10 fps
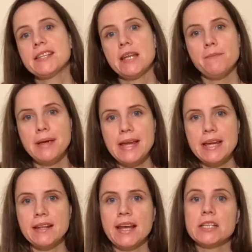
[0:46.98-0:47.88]
is an
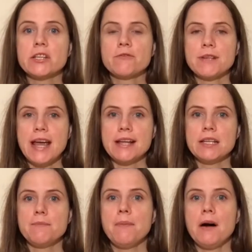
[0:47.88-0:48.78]
amine that's
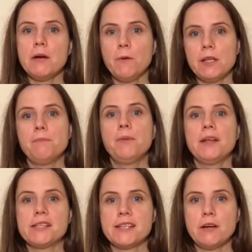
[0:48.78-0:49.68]
created by white
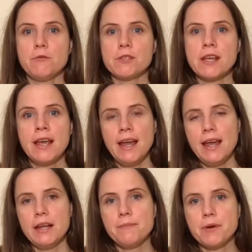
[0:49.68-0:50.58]
blood cells
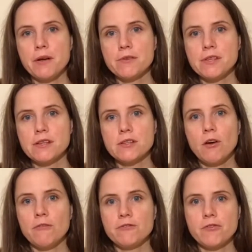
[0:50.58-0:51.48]
in a process
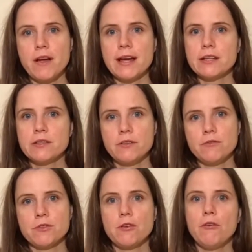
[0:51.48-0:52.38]
of trying to
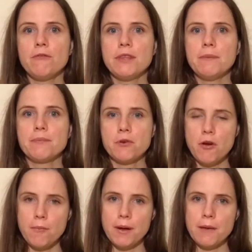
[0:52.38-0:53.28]
solve the
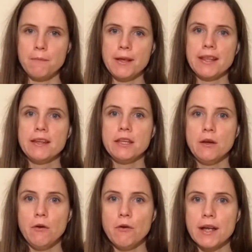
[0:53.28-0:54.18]
problem within the
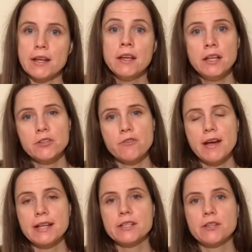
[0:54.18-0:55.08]
organ,
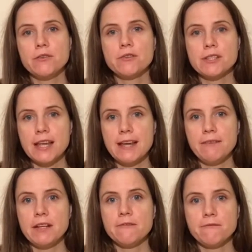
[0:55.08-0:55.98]
trying to save
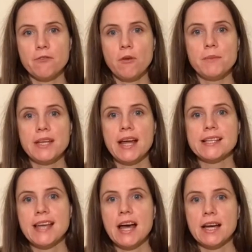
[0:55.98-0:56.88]
it from the
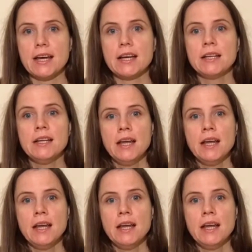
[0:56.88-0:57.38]
attacker.